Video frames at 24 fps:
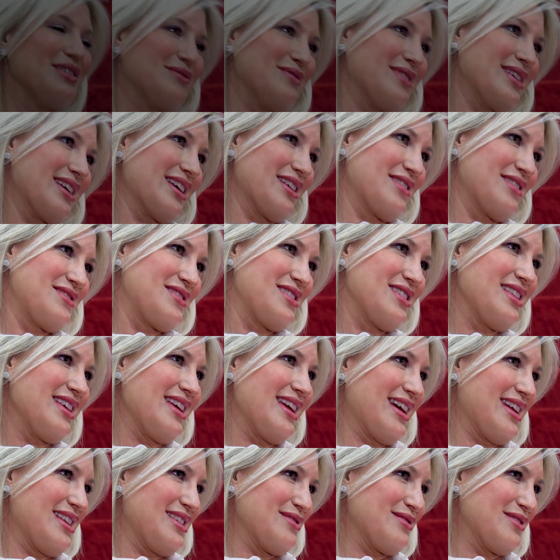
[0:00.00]
We give to the
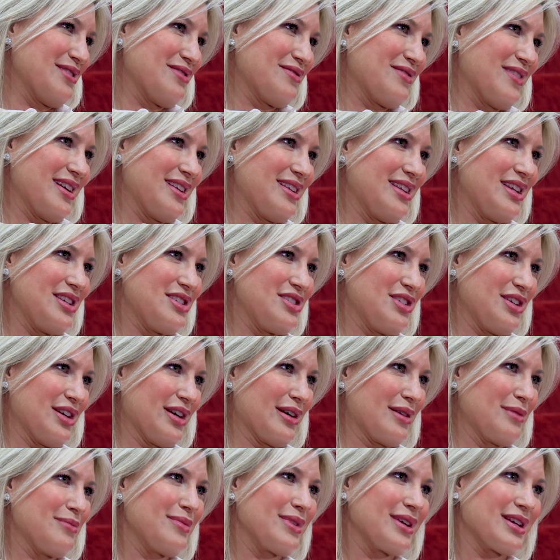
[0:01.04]
annual fund each
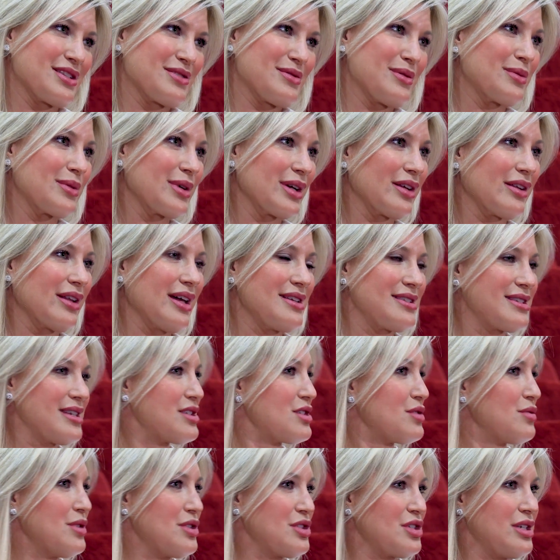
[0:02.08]
year because we realize that
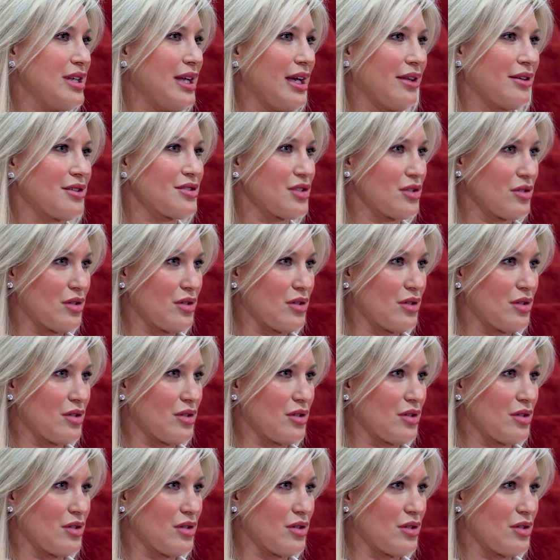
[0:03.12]
tuition dollars